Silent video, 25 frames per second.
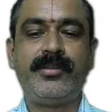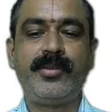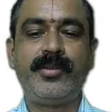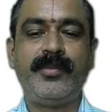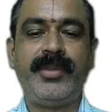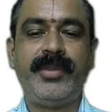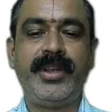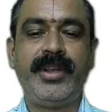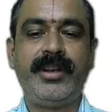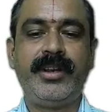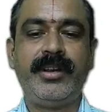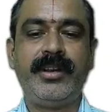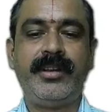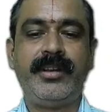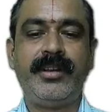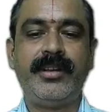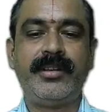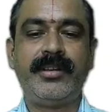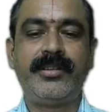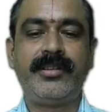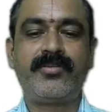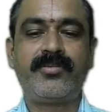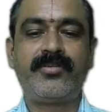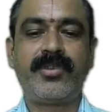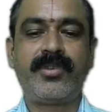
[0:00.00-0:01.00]
to
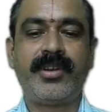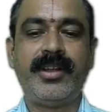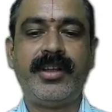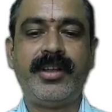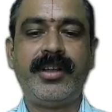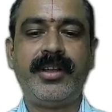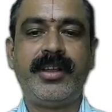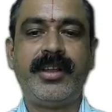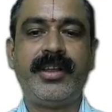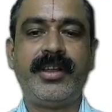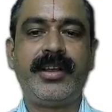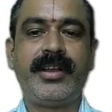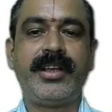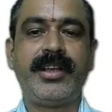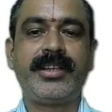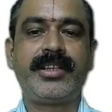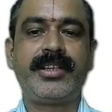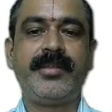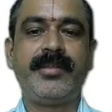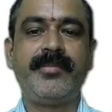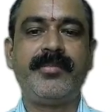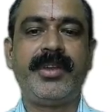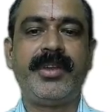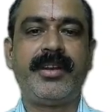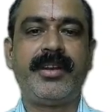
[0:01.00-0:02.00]
build stronger
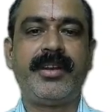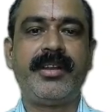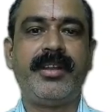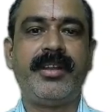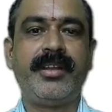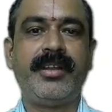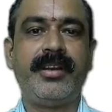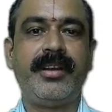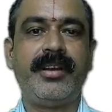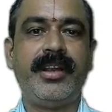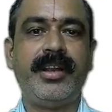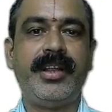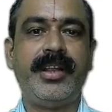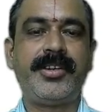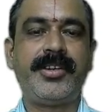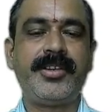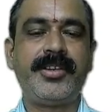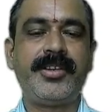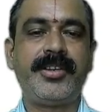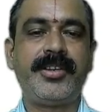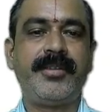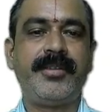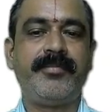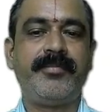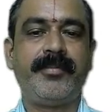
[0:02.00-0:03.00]
customer
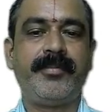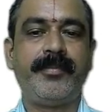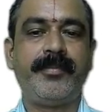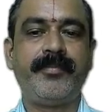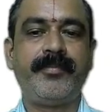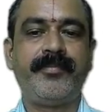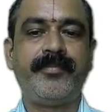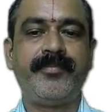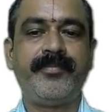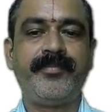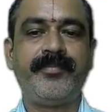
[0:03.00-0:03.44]
relationship.